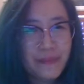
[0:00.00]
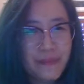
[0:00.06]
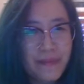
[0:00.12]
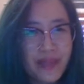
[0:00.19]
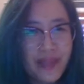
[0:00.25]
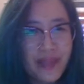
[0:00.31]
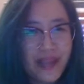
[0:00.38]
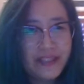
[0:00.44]

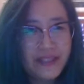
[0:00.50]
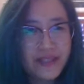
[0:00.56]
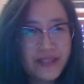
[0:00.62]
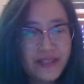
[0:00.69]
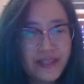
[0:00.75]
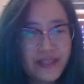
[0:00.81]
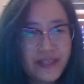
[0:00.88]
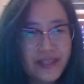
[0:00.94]
And
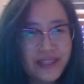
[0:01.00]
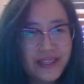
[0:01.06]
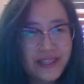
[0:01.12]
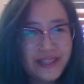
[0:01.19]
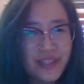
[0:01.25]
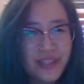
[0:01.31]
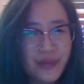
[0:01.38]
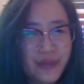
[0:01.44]
so
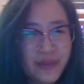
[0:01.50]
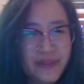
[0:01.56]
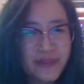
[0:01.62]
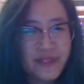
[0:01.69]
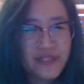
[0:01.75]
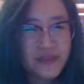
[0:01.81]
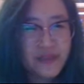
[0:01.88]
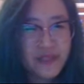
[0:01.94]
the topic for
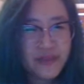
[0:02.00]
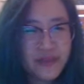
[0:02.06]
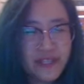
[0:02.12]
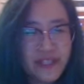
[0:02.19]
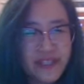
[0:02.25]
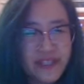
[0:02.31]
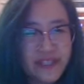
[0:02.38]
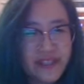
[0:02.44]
this one, you
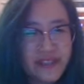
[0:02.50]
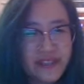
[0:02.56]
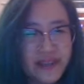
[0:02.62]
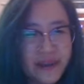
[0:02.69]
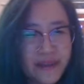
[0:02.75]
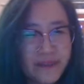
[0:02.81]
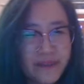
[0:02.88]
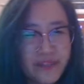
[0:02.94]
mentioned
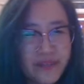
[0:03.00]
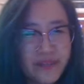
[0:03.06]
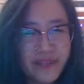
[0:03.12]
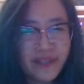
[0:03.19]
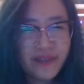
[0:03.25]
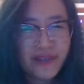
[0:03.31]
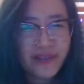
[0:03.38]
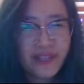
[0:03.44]
something
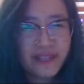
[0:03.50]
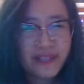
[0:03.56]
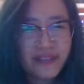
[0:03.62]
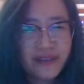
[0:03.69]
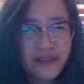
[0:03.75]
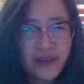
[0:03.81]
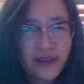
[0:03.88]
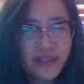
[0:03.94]
around
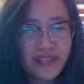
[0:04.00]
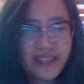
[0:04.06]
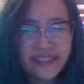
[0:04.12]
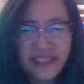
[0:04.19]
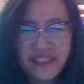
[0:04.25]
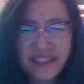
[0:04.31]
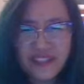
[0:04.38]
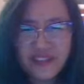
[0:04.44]
the
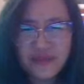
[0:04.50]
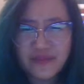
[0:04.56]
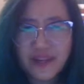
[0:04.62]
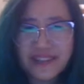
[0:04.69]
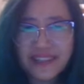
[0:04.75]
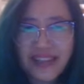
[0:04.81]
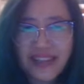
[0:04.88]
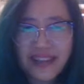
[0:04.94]
colonization of
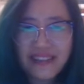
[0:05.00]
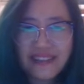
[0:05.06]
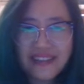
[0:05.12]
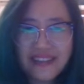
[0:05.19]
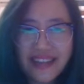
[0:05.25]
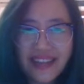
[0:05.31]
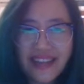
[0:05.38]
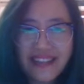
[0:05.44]
Mars. How does
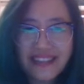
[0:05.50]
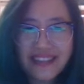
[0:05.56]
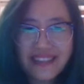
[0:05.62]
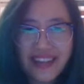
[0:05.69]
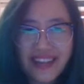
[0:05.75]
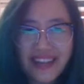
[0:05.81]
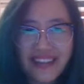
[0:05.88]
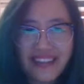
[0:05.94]
that
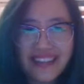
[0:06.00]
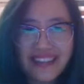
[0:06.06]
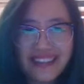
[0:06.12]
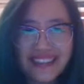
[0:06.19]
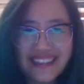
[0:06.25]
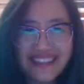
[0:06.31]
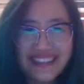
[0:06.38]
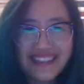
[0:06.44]
tie
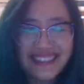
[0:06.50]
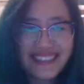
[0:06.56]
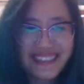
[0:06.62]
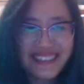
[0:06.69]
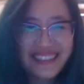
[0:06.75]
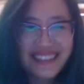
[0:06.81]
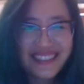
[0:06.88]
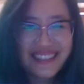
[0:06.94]
in?
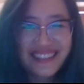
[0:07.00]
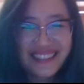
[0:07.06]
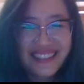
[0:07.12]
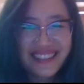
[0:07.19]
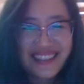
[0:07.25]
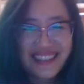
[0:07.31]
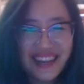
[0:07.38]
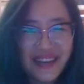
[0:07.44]

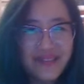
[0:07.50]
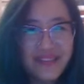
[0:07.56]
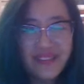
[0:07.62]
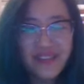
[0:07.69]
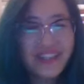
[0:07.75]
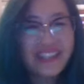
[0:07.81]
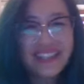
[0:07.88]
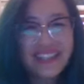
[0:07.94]
Yeah, I'm
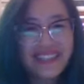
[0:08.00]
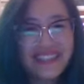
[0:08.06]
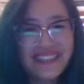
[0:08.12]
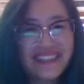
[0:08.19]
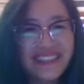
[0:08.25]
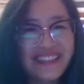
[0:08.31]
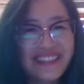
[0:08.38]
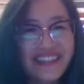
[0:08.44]
struggling to
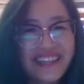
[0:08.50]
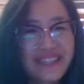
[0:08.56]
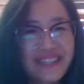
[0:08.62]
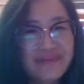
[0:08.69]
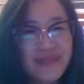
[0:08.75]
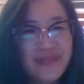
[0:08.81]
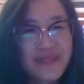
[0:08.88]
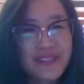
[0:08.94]
see the connection
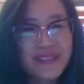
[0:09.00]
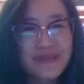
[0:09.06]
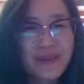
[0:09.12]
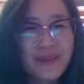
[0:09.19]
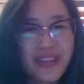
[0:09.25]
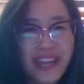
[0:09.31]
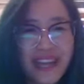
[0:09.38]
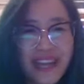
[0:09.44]
between a
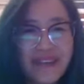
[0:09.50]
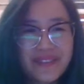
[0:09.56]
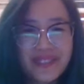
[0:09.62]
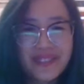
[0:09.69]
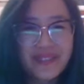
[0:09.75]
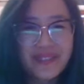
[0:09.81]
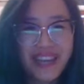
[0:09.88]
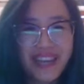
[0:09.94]
small cave in
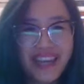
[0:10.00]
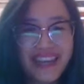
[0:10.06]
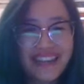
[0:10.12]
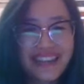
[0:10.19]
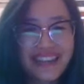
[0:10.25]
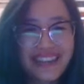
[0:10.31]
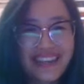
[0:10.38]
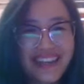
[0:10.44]
the
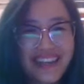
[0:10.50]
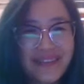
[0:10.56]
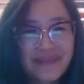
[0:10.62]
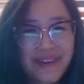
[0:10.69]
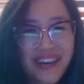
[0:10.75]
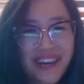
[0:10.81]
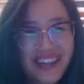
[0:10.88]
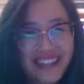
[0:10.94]
UK and
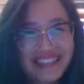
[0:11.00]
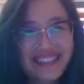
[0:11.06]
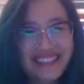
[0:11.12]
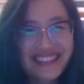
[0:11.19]
Mars.